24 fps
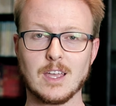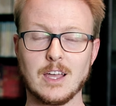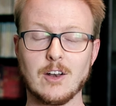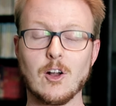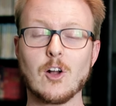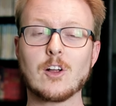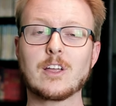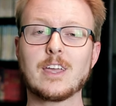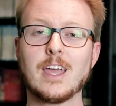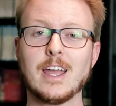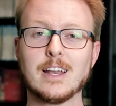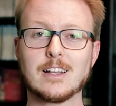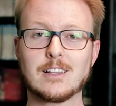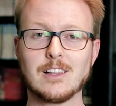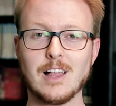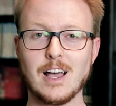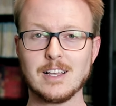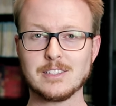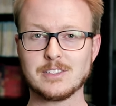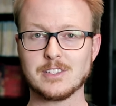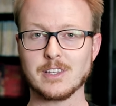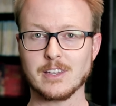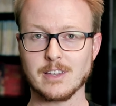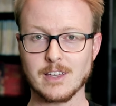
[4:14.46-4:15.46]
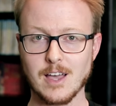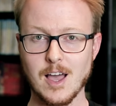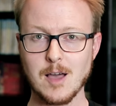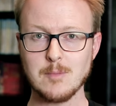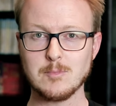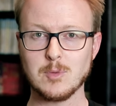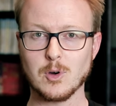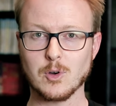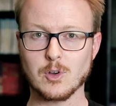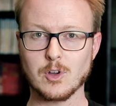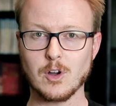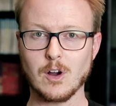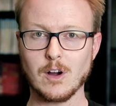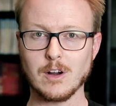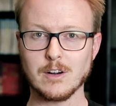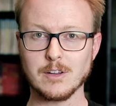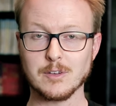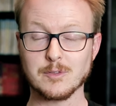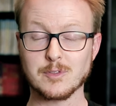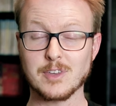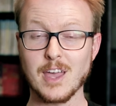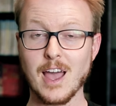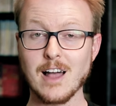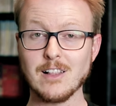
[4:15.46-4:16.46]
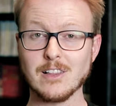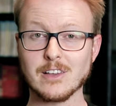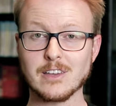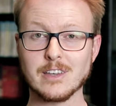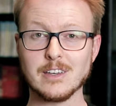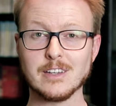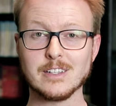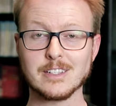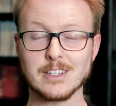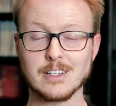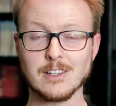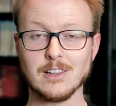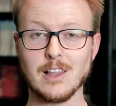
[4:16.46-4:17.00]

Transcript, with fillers: an arcade classic combo cart of Galaga and